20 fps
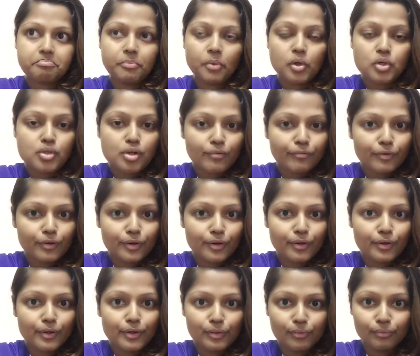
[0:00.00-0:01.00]
most of
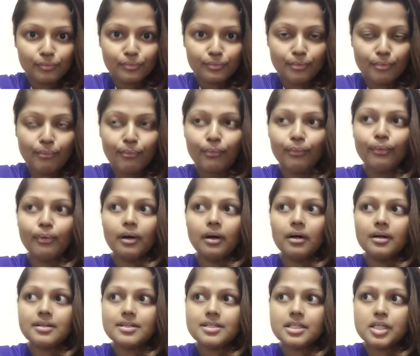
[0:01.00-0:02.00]
you know,
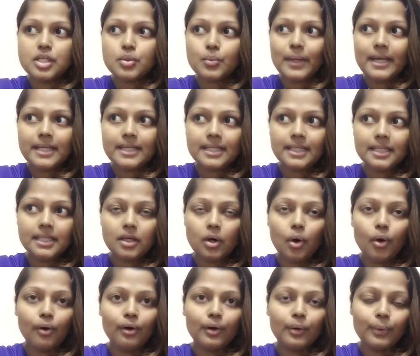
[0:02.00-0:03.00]
situated
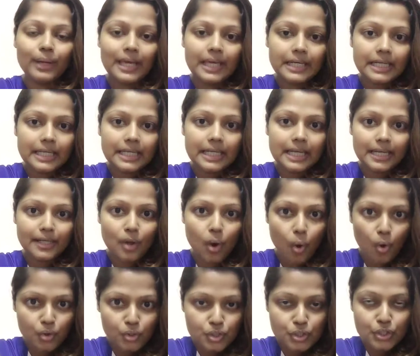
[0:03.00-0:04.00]
or located in
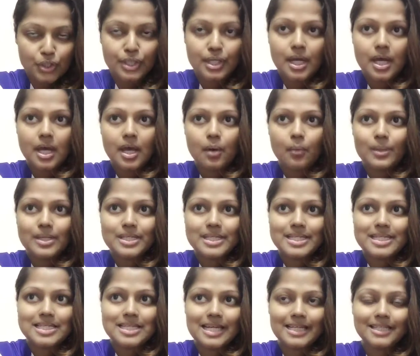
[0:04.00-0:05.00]
Orchard, which
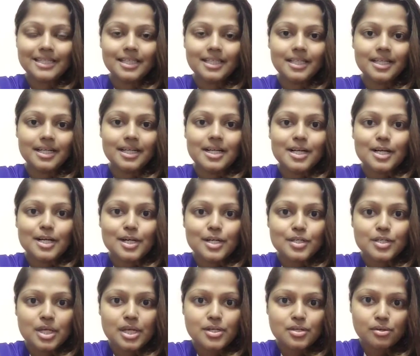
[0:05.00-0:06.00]
is like the
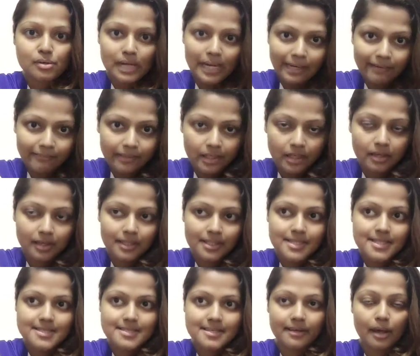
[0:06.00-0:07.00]
central area
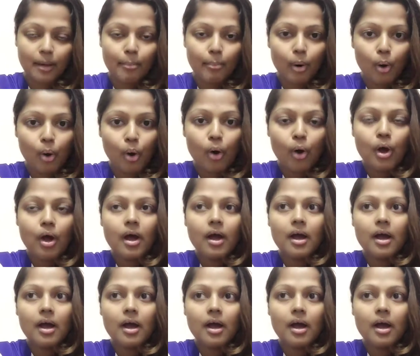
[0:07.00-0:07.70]
in Singapore.